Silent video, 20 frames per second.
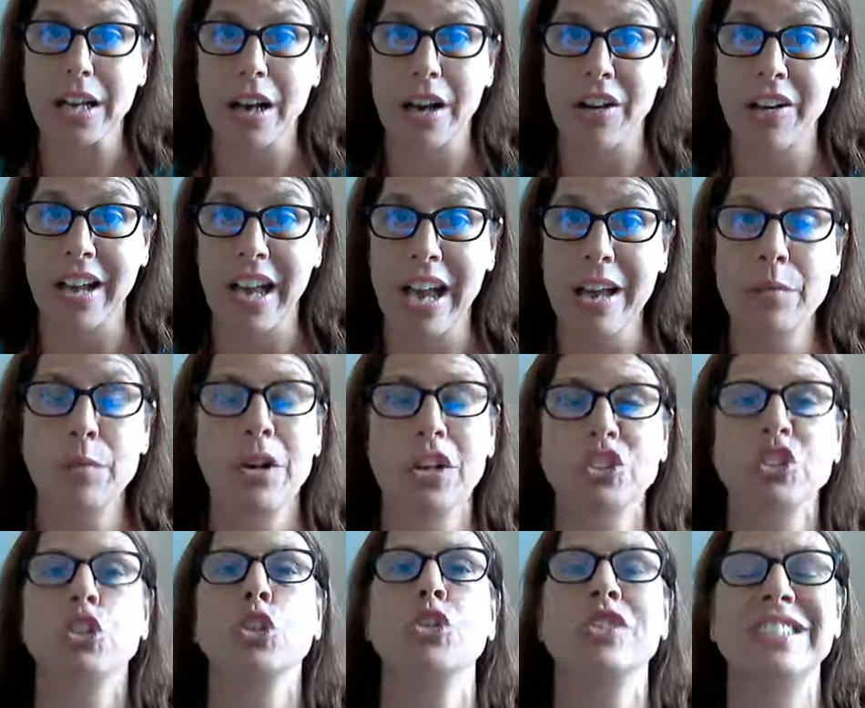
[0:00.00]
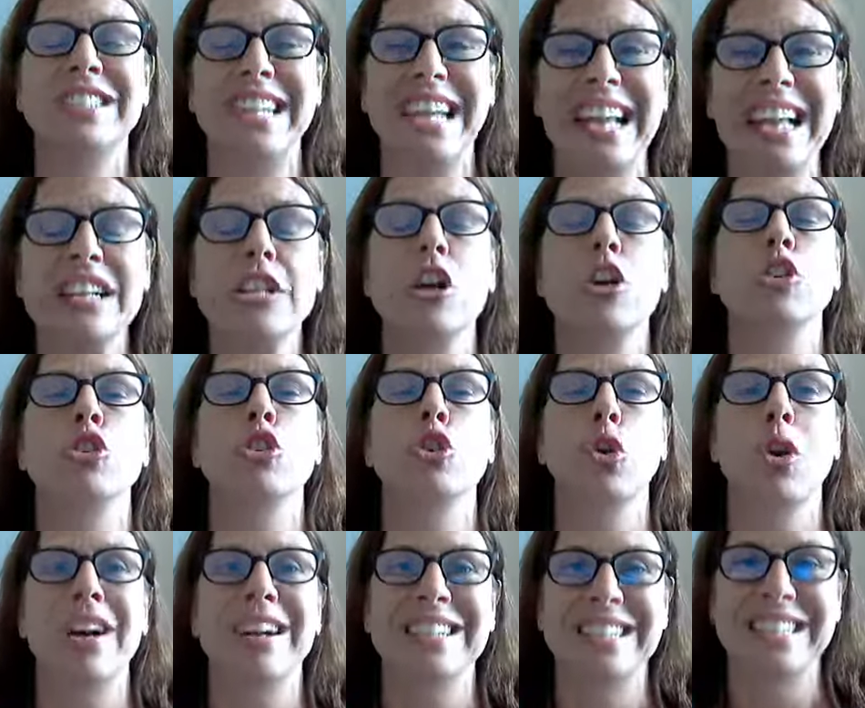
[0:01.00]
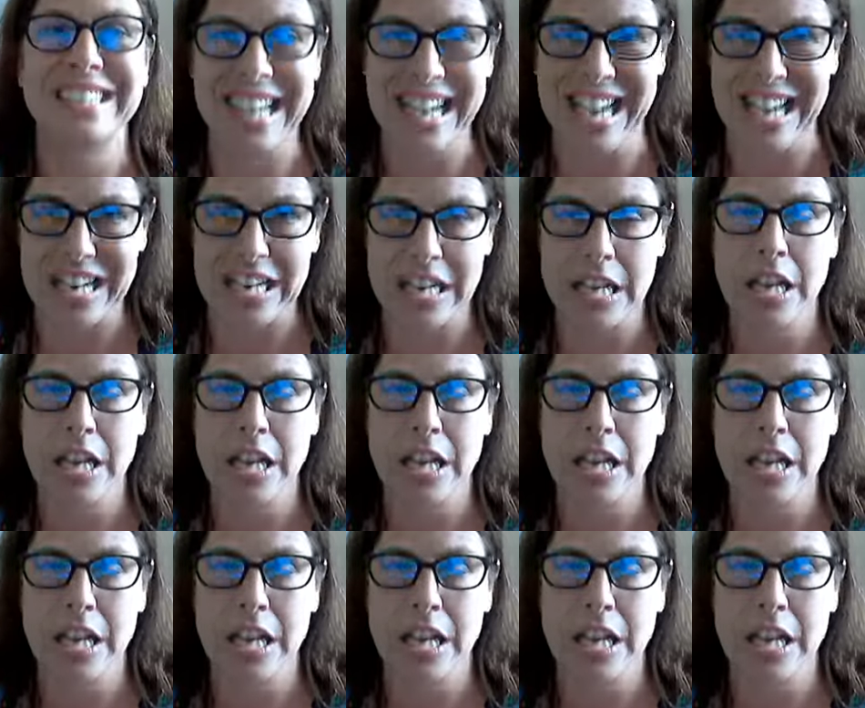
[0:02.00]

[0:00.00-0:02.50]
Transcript: Okay? Once you're dead, you're dead.